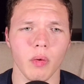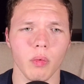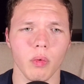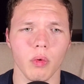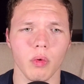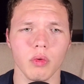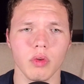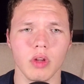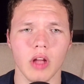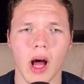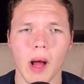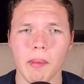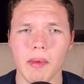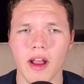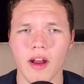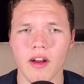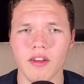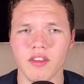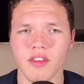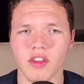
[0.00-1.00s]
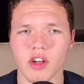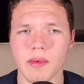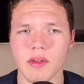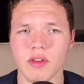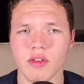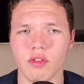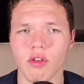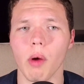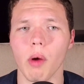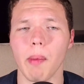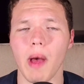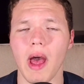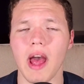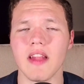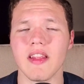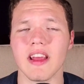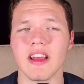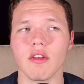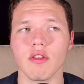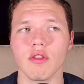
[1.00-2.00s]
Kamala Harris is going to be so bad
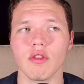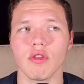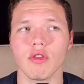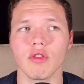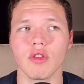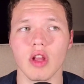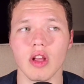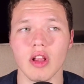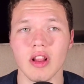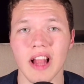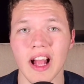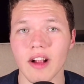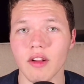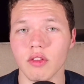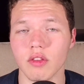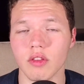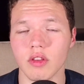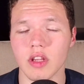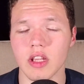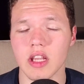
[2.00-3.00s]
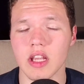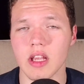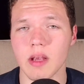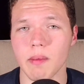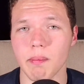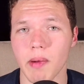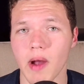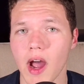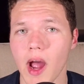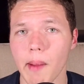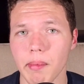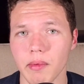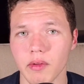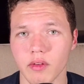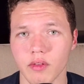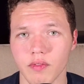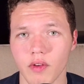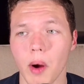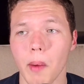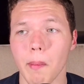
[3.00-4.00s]
that the popular
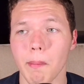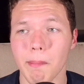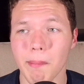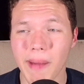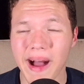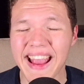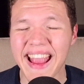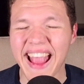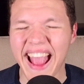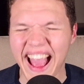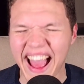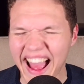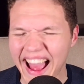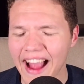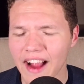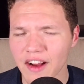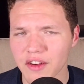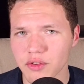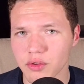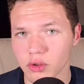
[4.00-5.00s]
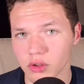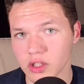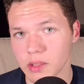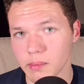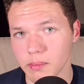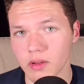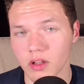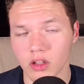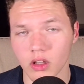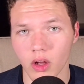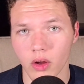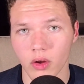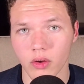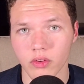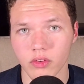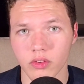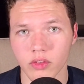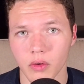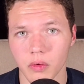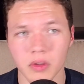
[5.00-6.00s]
vote might actually be
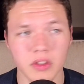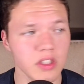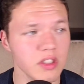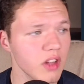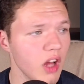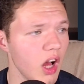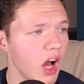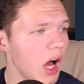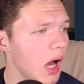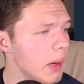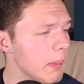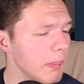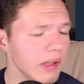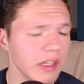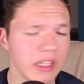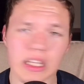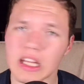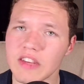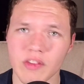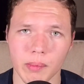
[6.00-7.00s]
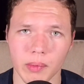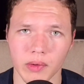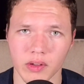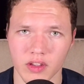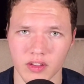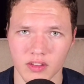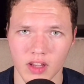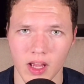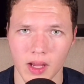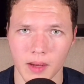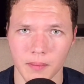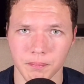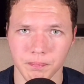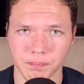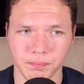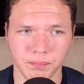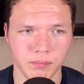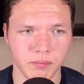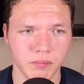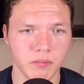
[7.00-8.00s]
close, which is unbelievable to say.
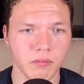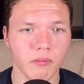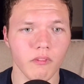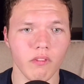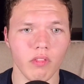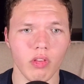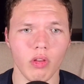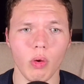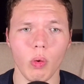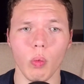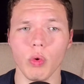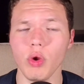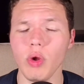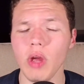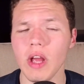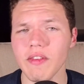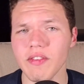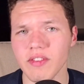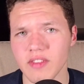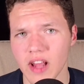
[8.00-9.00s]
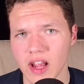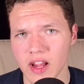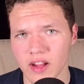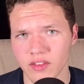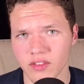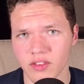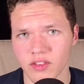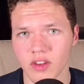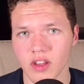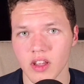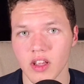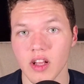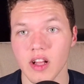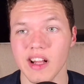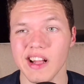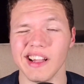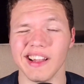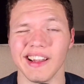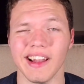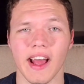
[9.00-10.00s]
When you have states
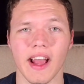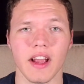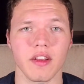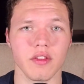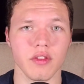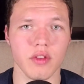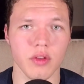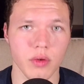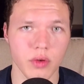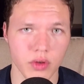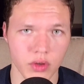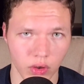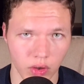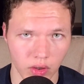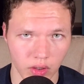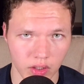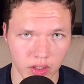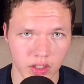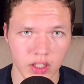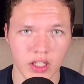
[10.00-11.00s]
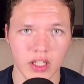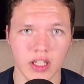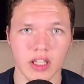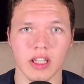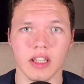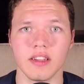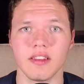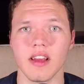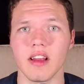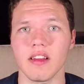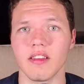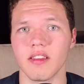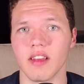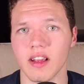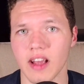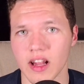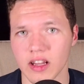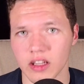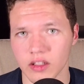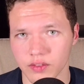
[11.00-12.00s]
like New York, states like
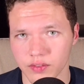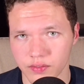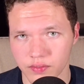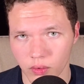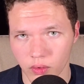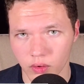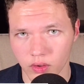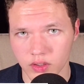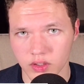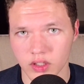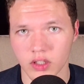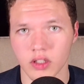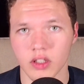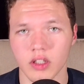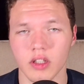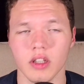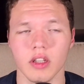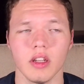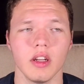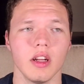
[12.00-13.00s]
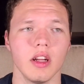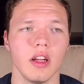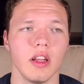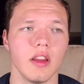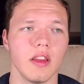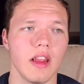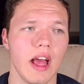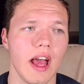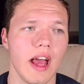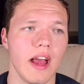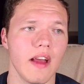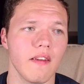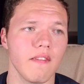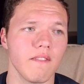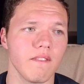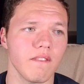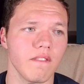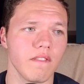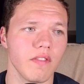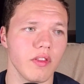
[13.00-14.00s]
California, that
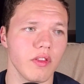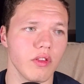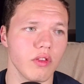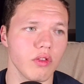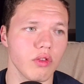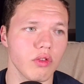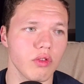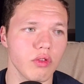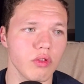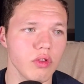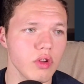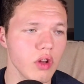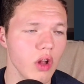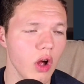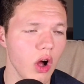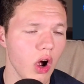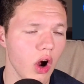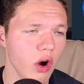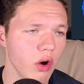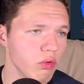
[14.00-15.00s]
are